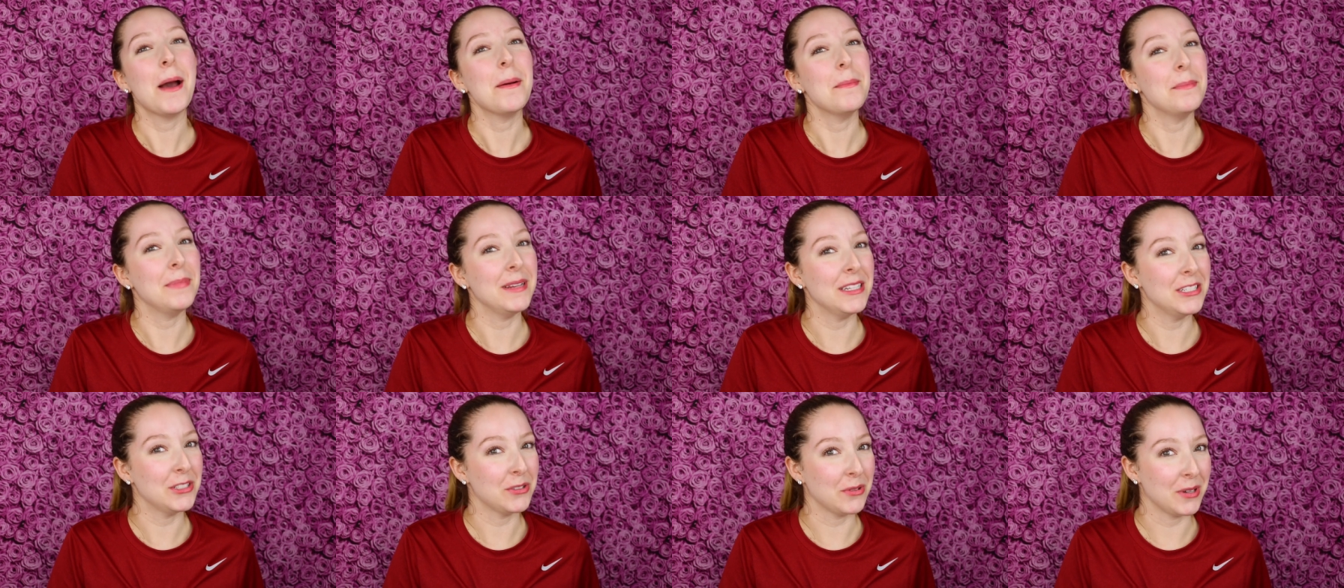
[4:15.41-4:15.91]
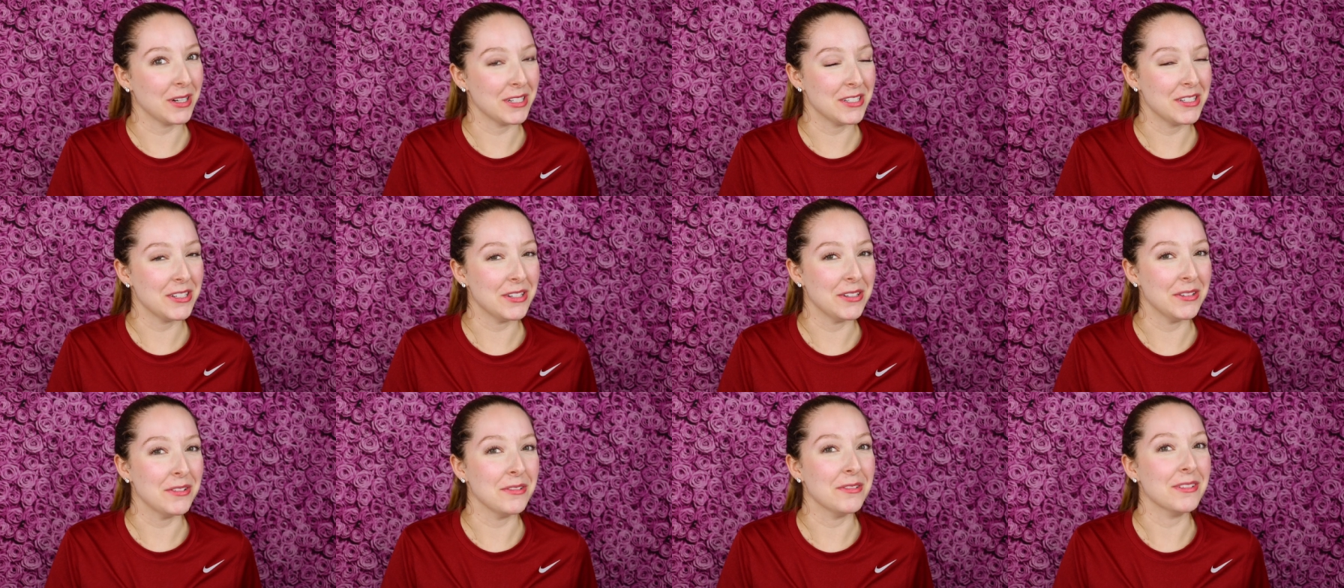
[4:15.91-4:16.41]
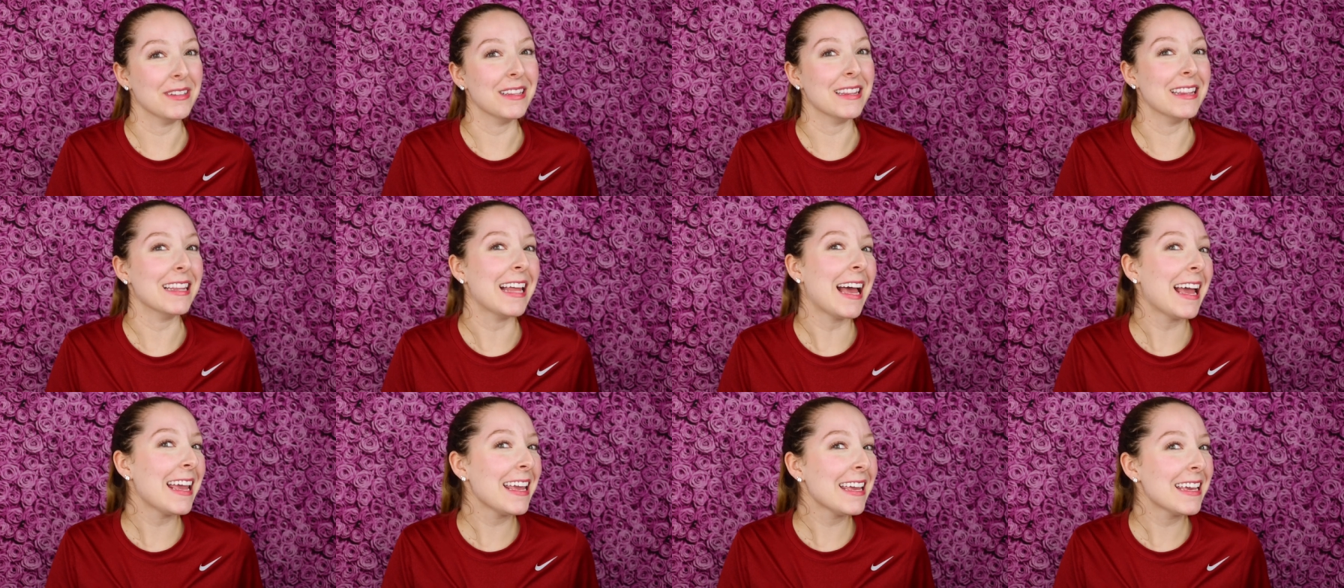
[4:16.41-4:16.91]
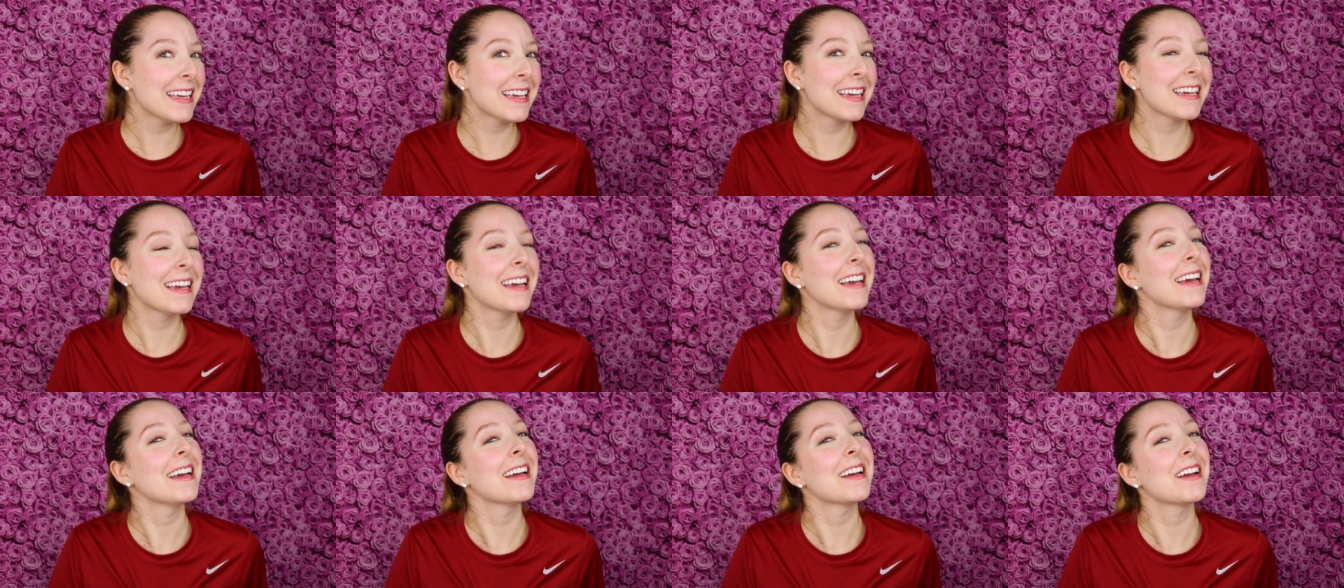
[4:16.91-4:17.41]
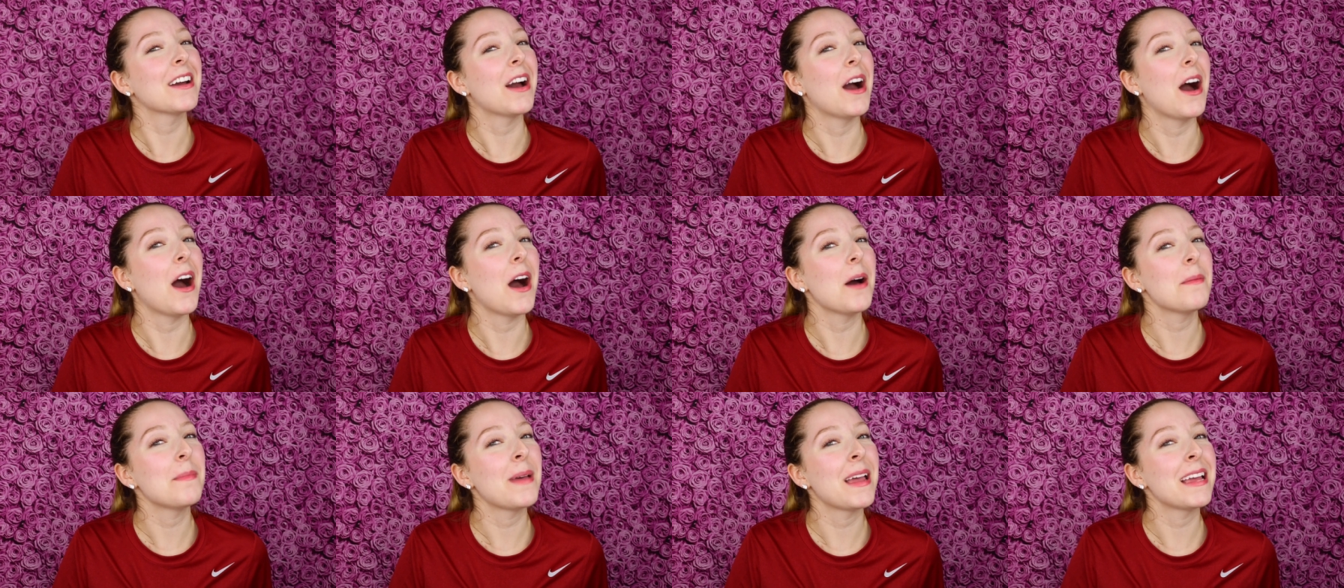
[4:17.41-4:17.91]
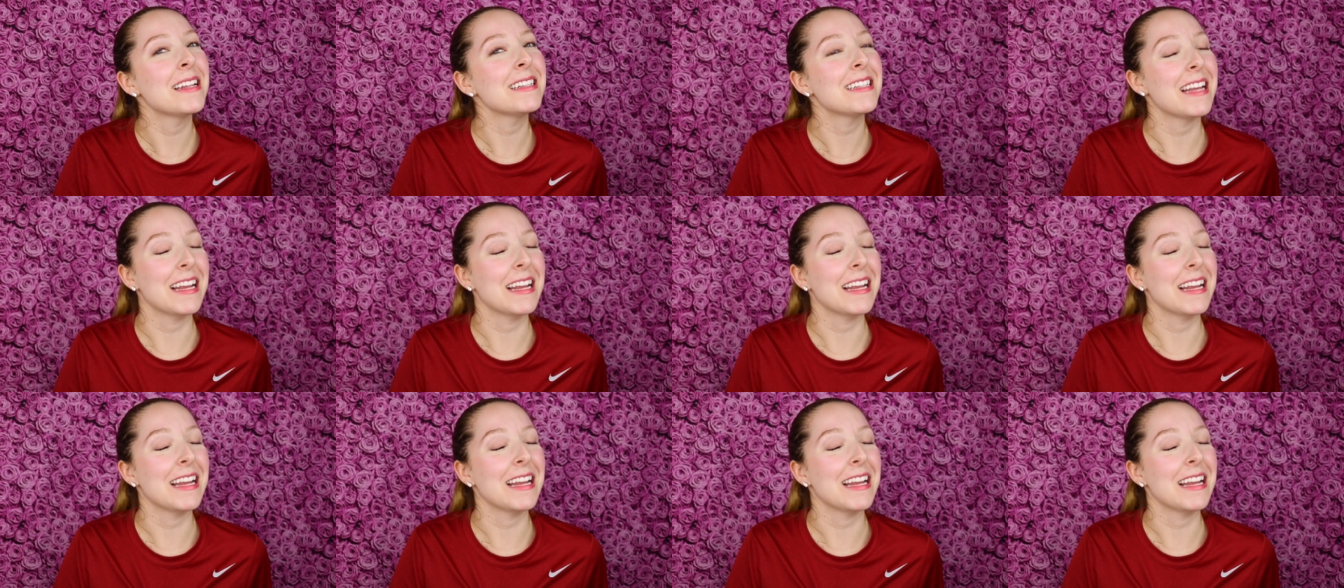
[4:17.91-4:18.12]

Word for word: Be sure to like, comment,